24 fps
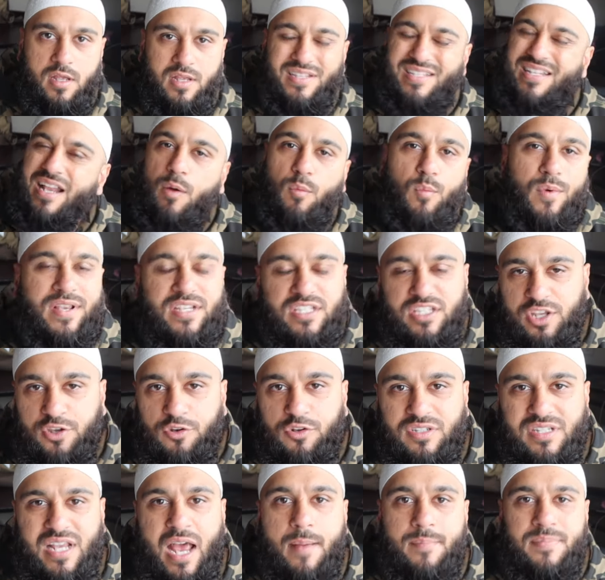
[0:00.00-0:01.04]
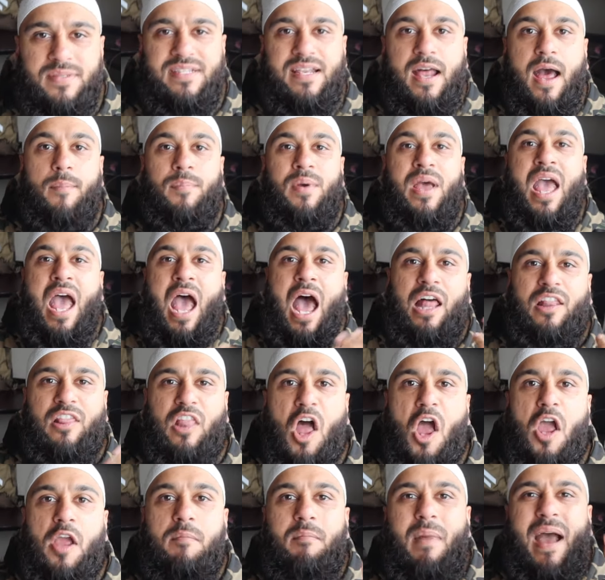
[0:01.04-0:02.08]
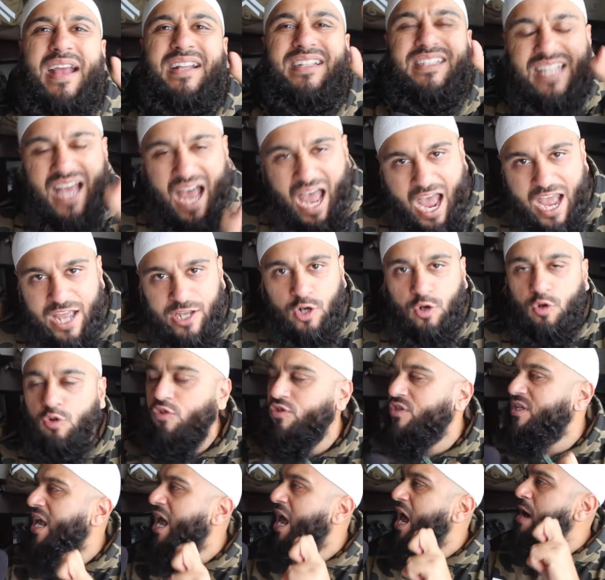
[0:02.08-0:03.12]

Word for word: Stop wasting your time. Stop allowing my titles,